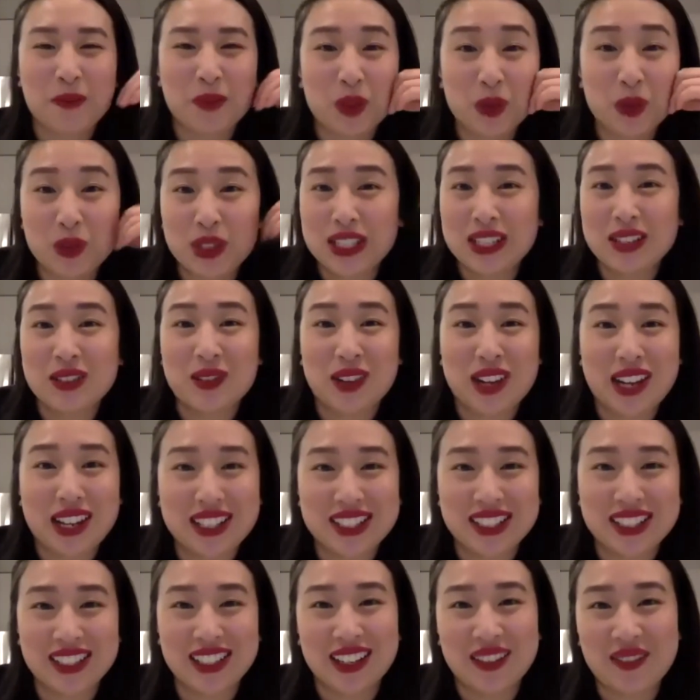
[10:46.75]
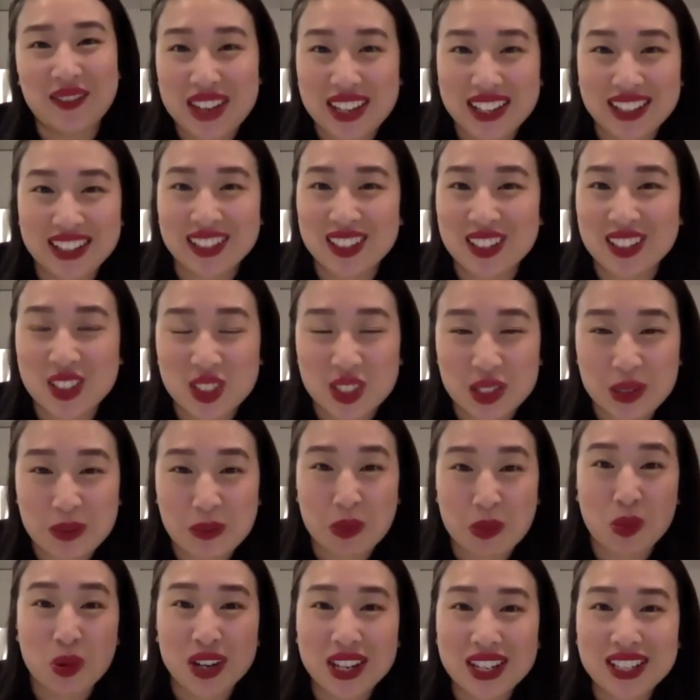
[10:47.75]
The reason why I took on my internship
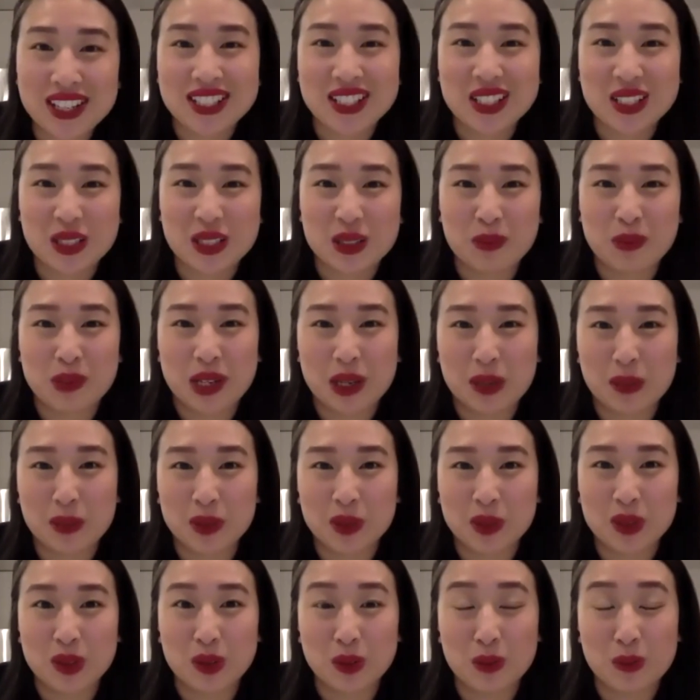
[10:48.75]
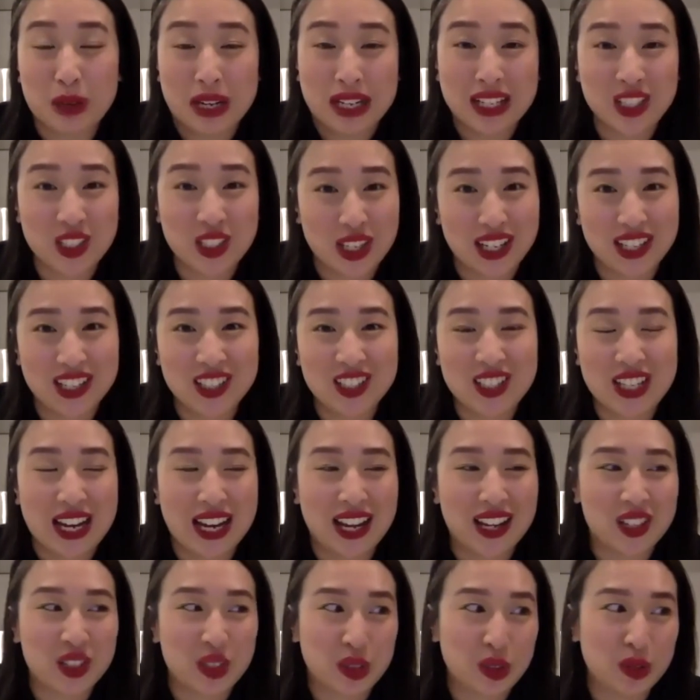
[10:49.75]
was to be able to make change
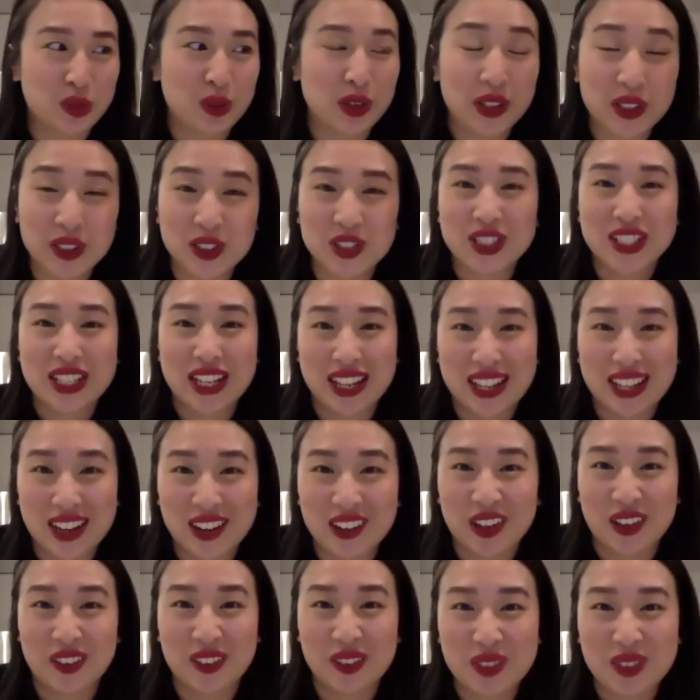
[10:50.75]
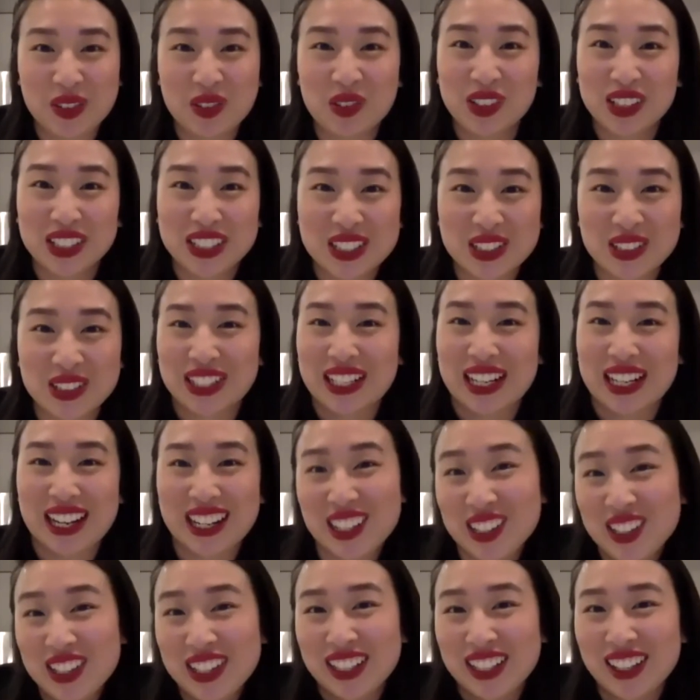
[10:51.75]
and to understand how government works so that I
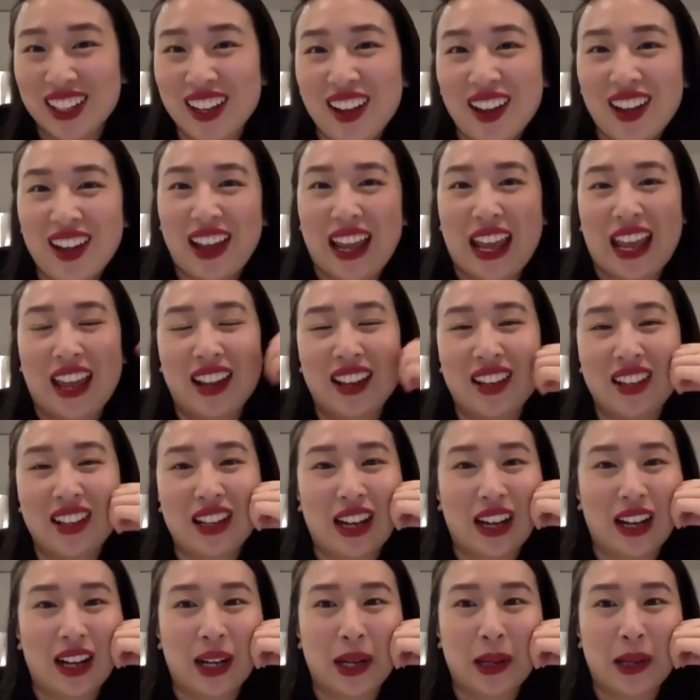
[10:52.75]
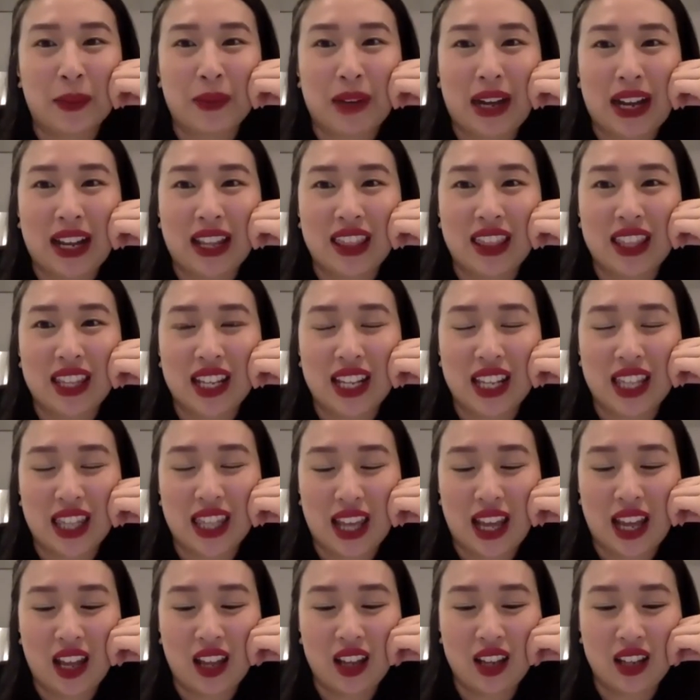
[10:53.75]
could. And I think
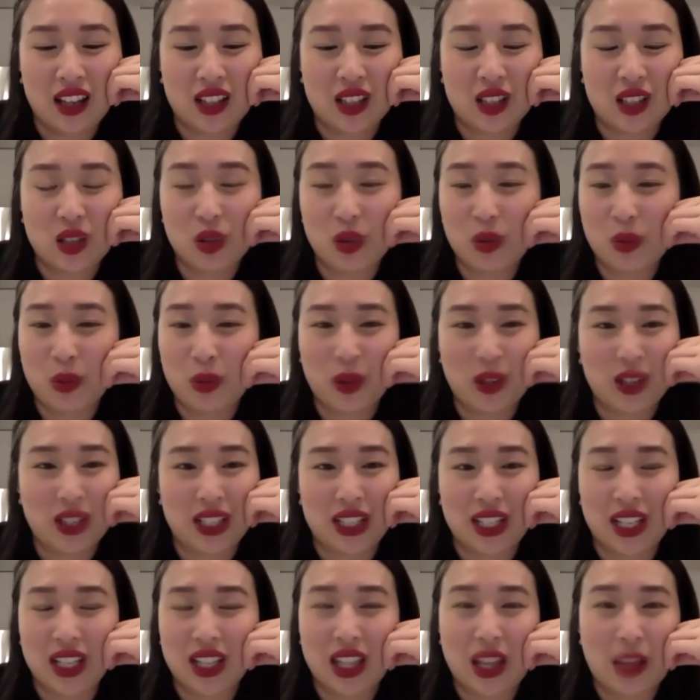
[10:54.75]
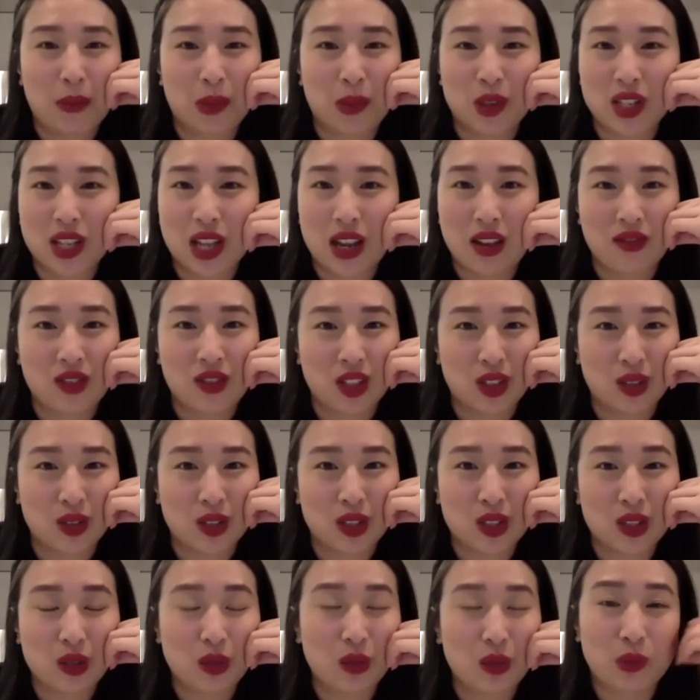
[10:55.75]
that it's so important to get that bird's eye view.
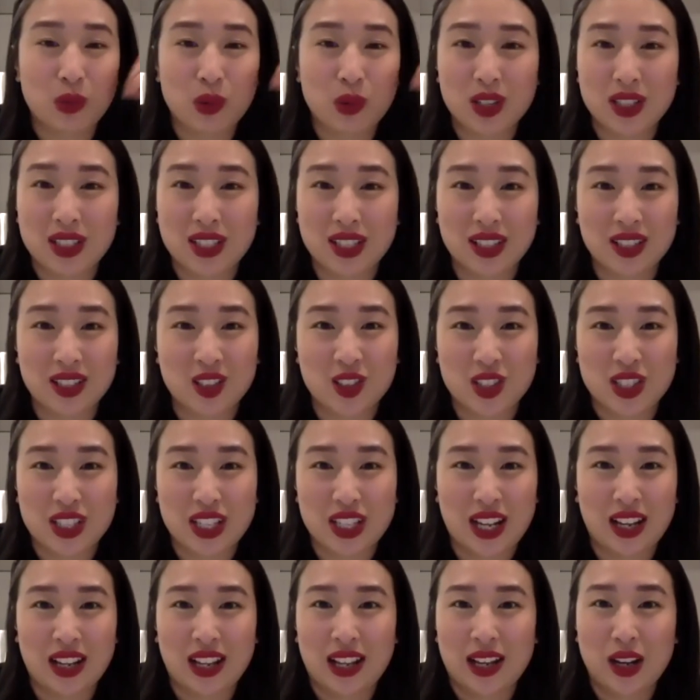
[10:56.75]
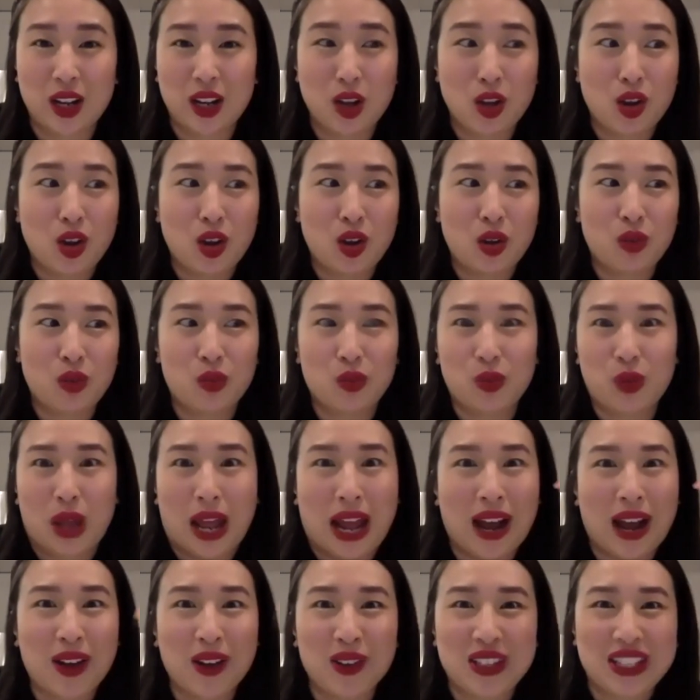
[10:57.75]
It's so important to understand like
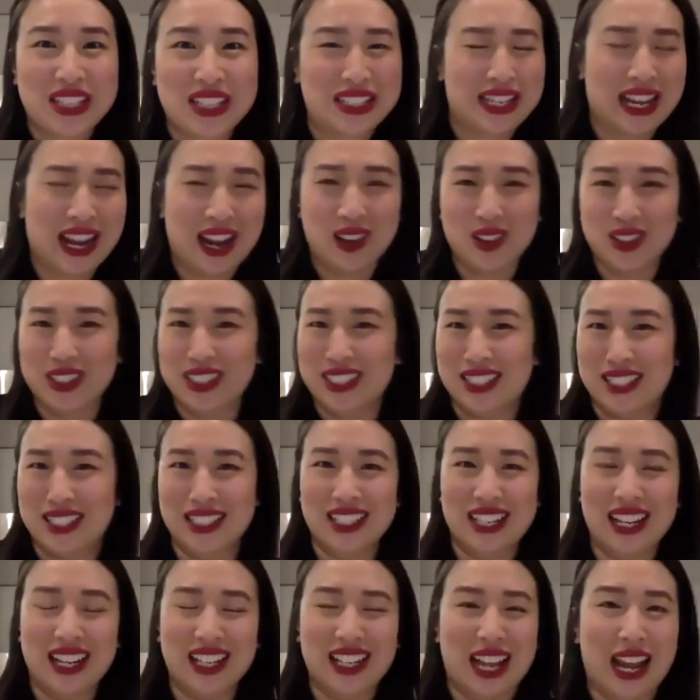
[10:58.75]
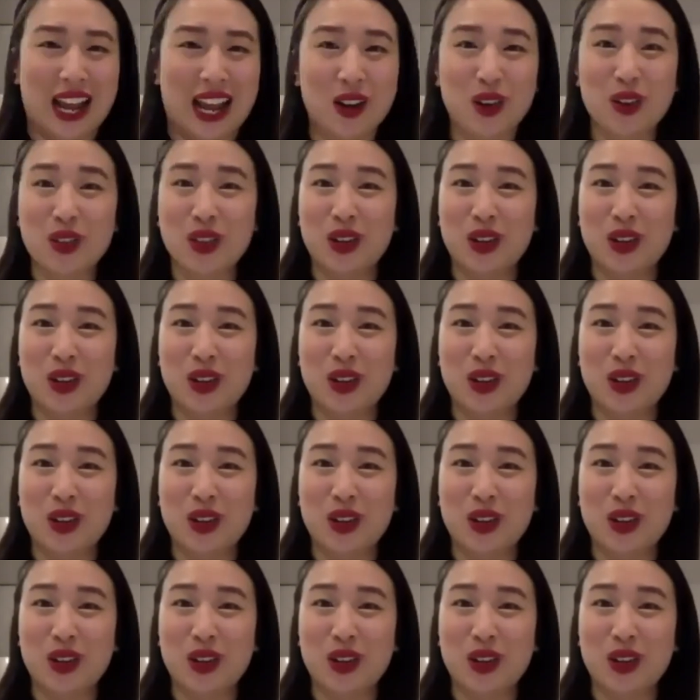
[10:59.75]
how these houses connect, how they're